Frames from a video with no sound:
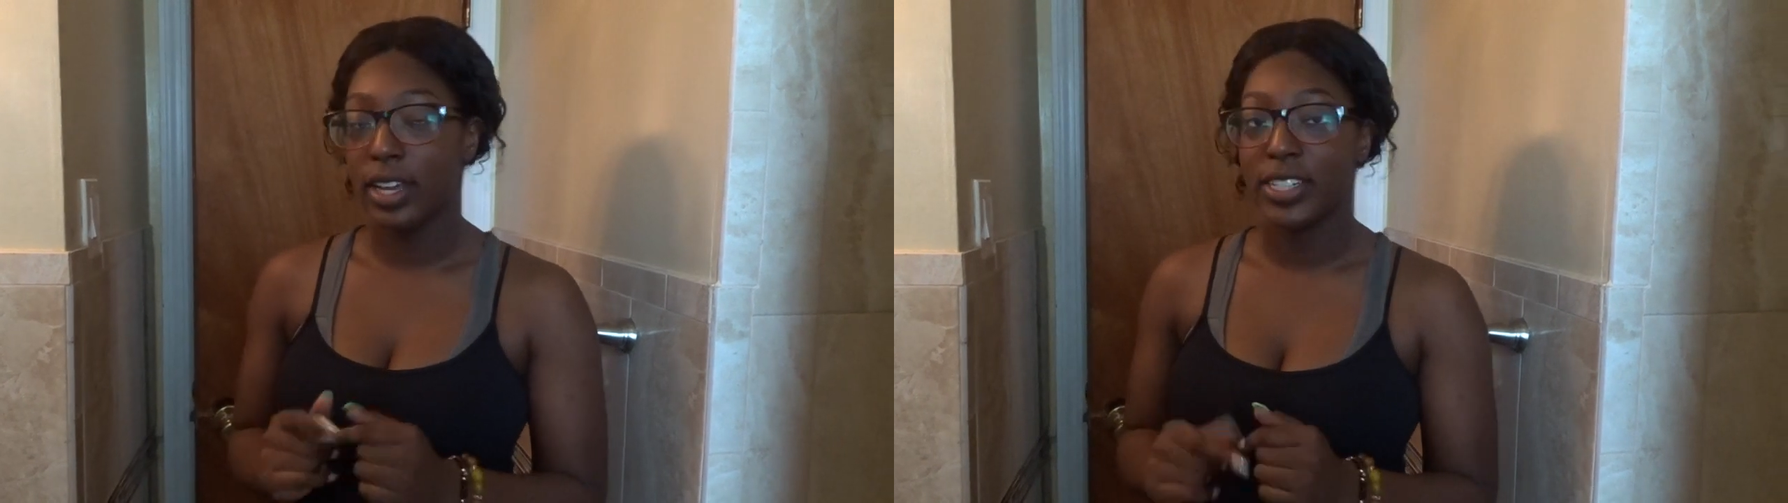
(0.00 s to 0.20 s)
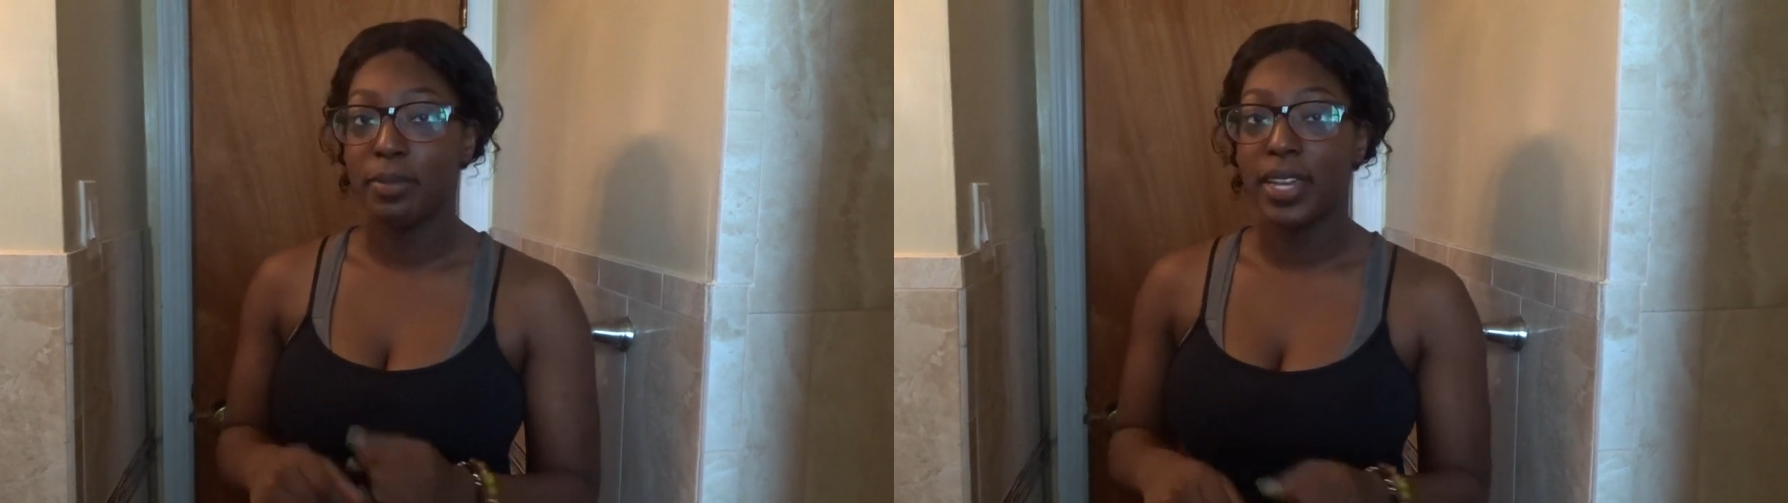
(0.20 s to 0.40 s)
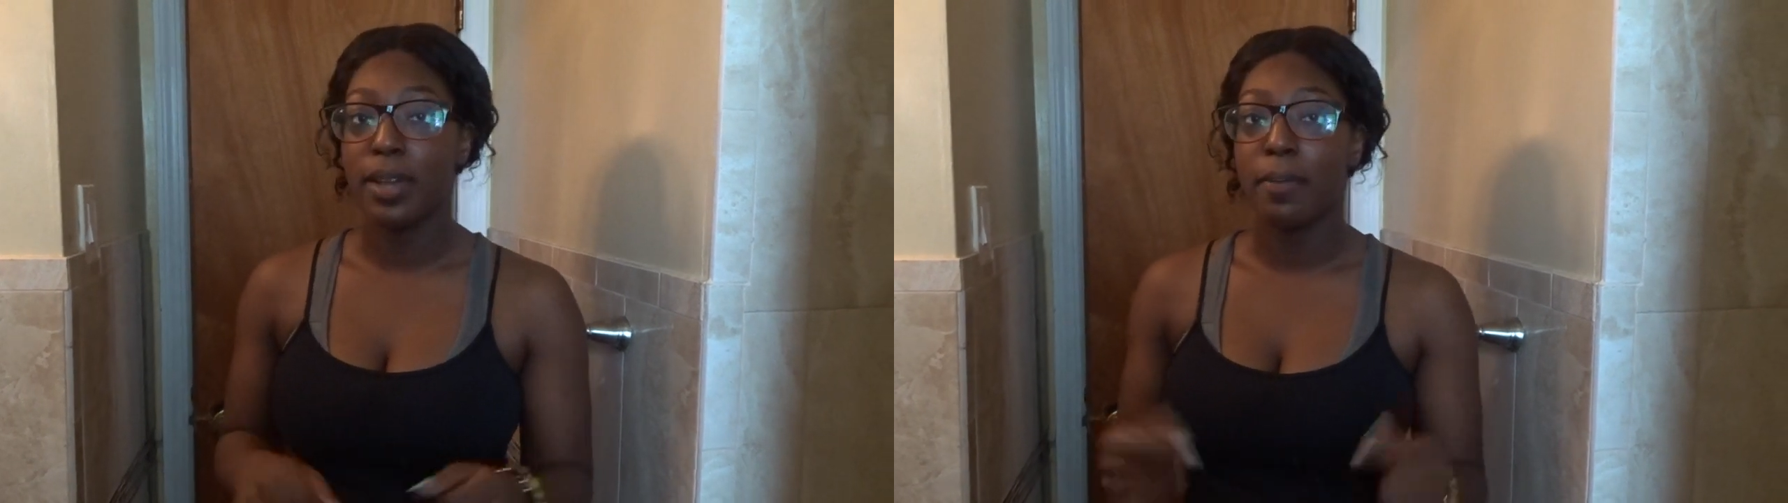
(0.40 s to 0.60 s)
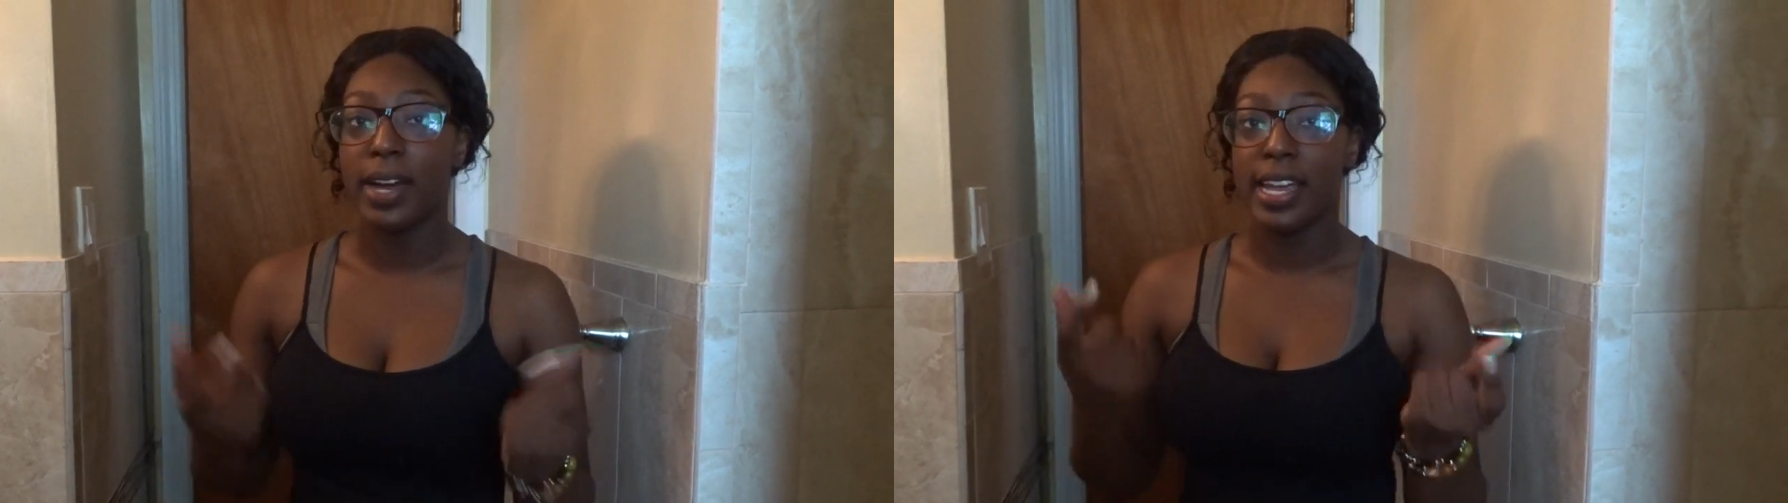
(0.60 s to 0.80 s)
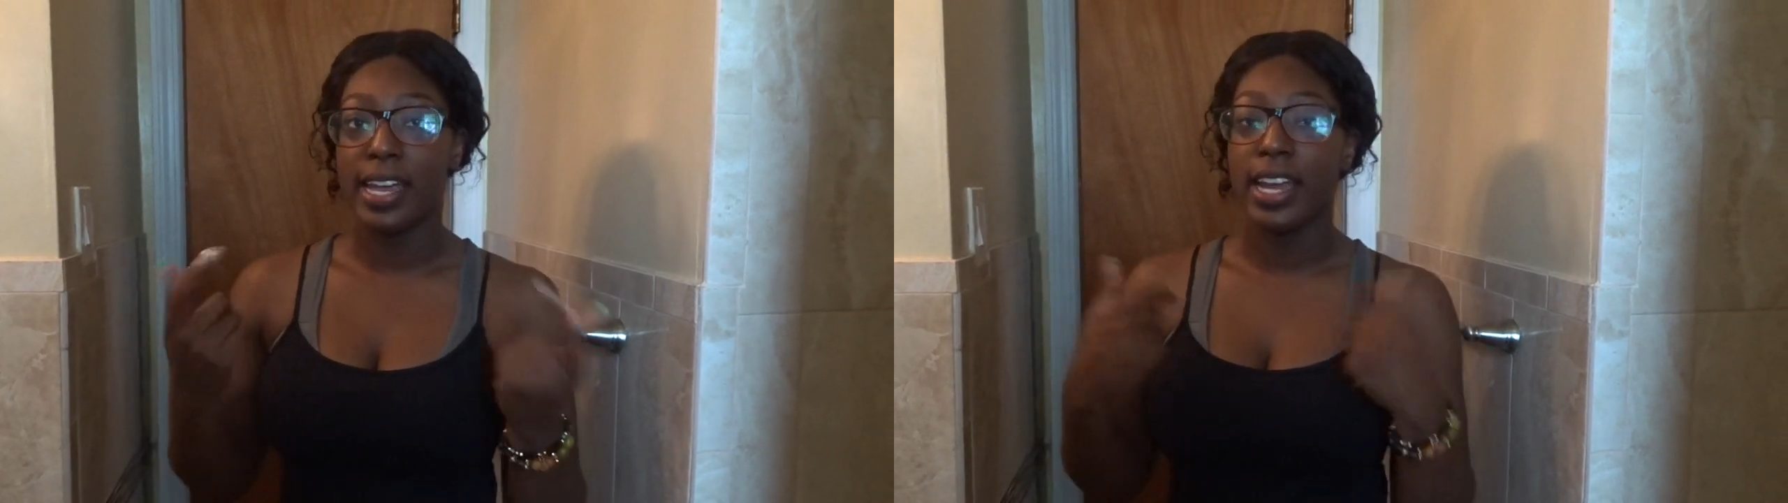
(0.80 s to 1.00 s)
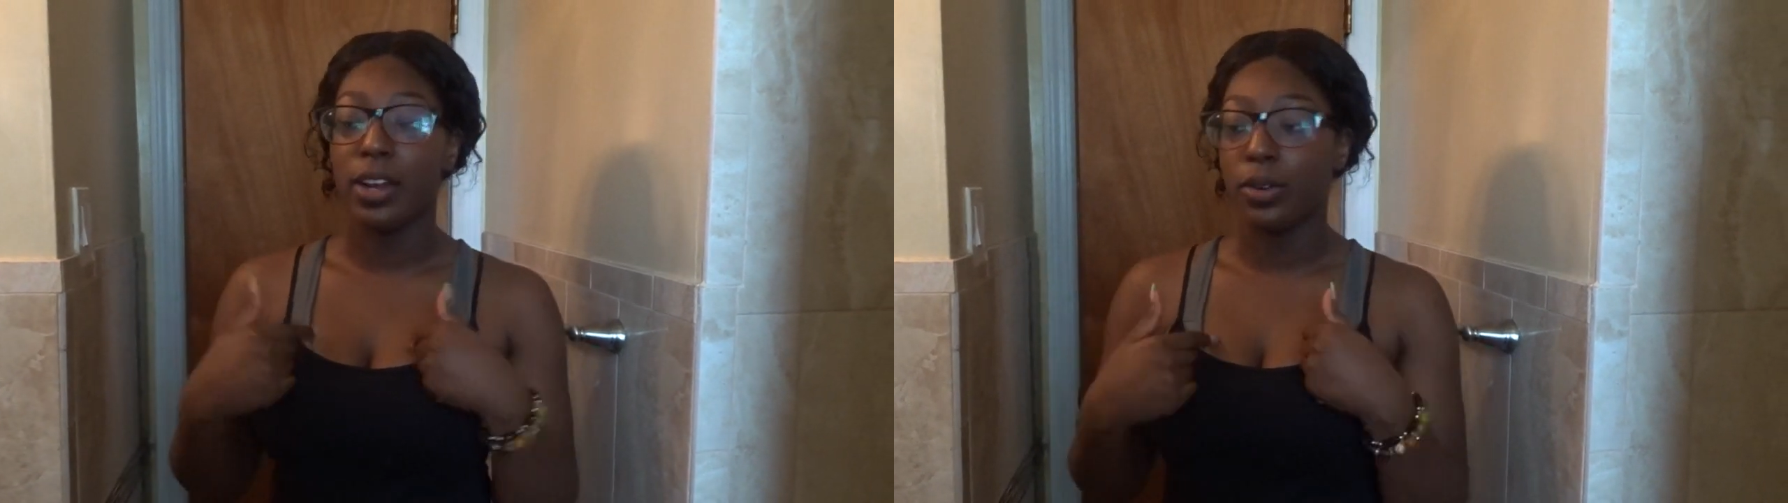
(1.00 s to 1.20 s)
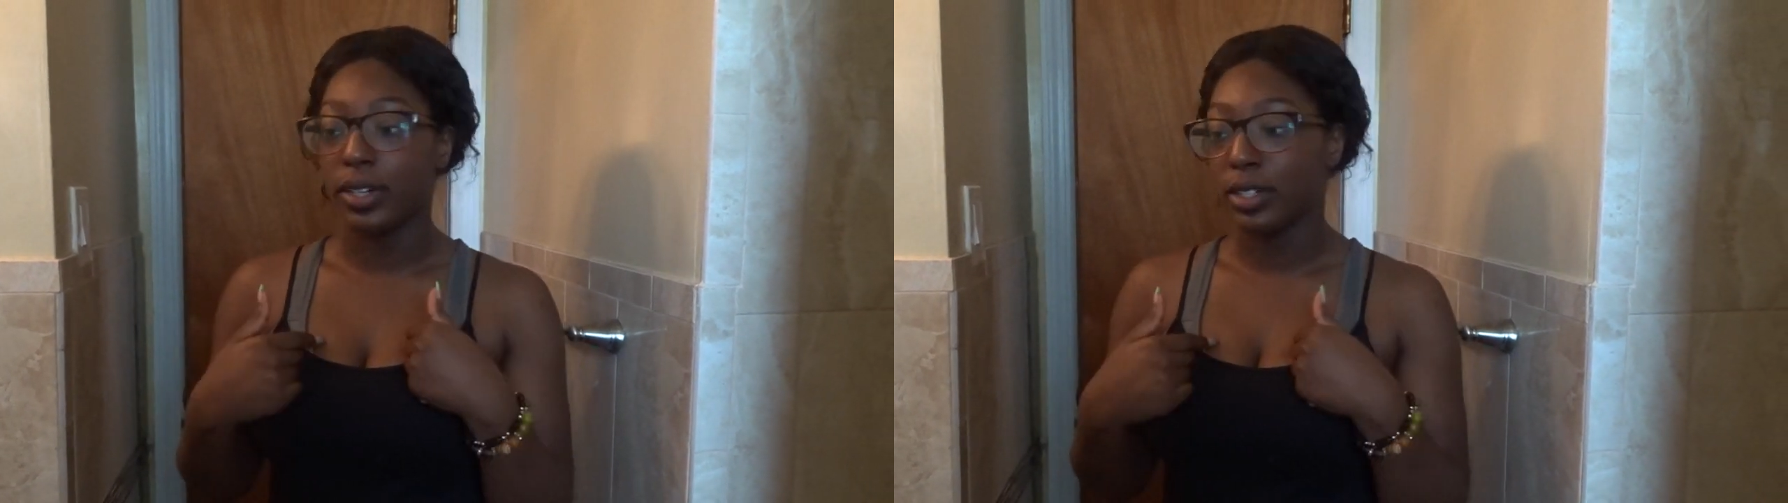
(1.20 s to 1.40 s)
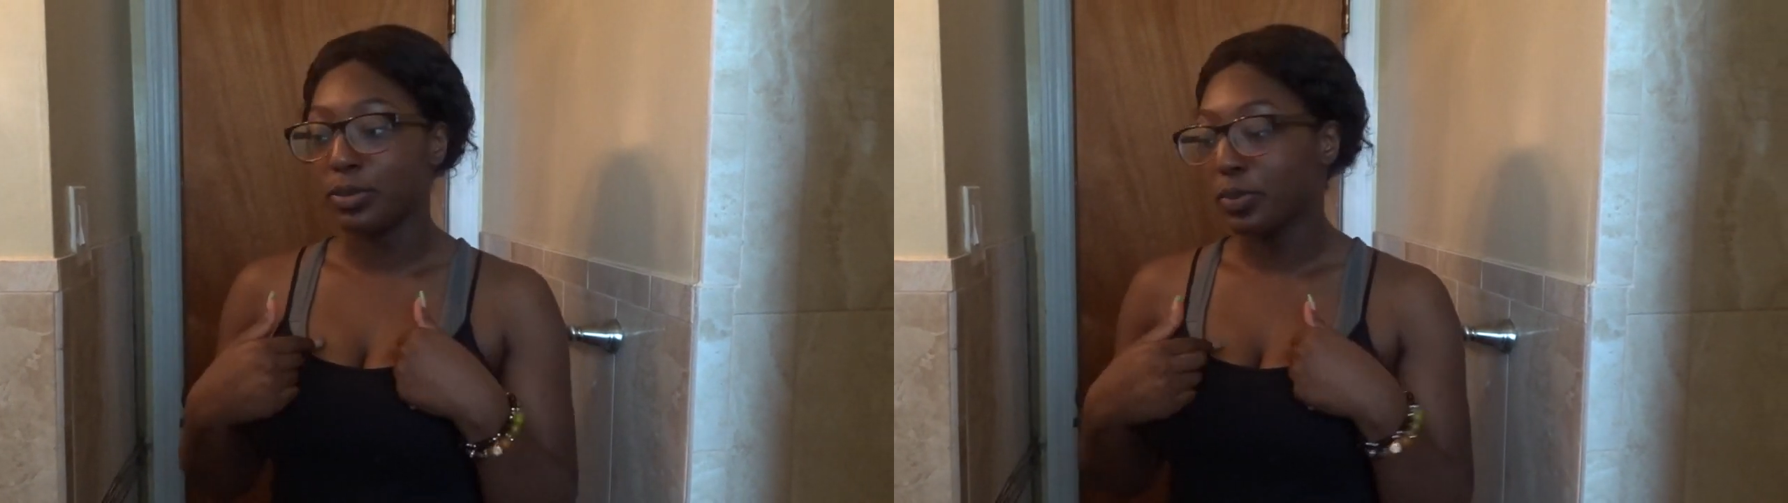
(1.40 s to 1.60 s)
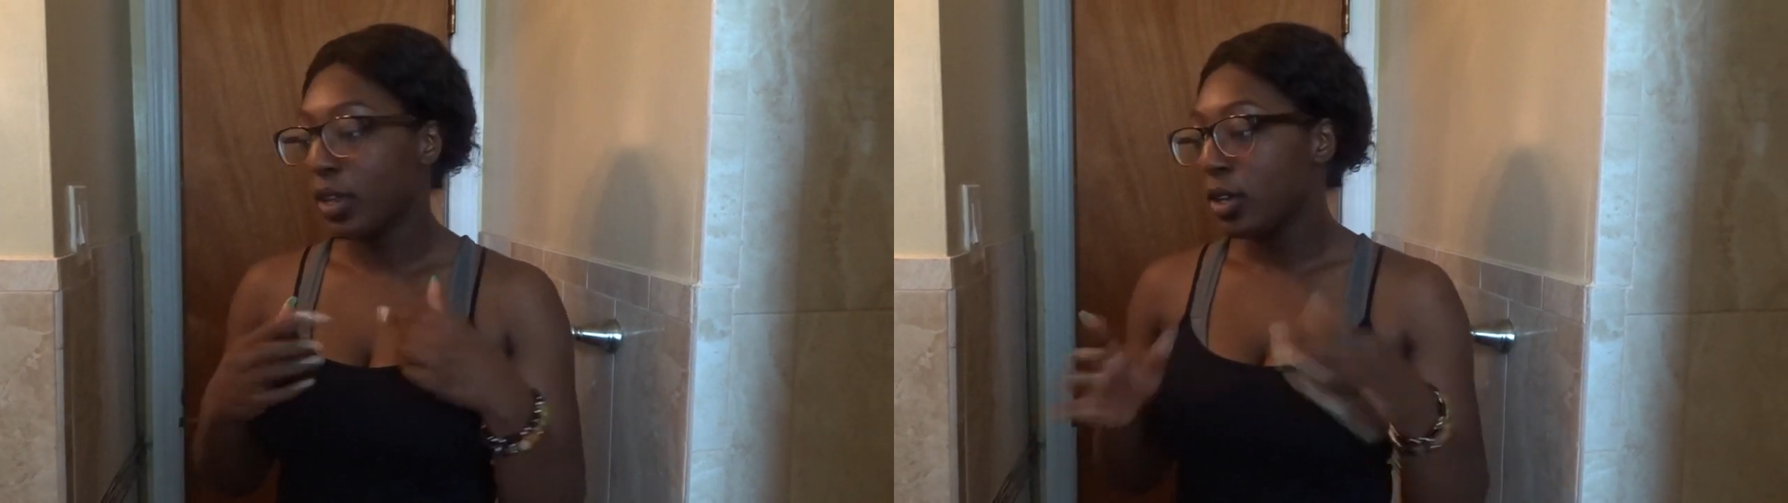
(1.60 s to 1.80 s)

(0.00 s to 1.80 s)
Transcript: how to make my hair oil.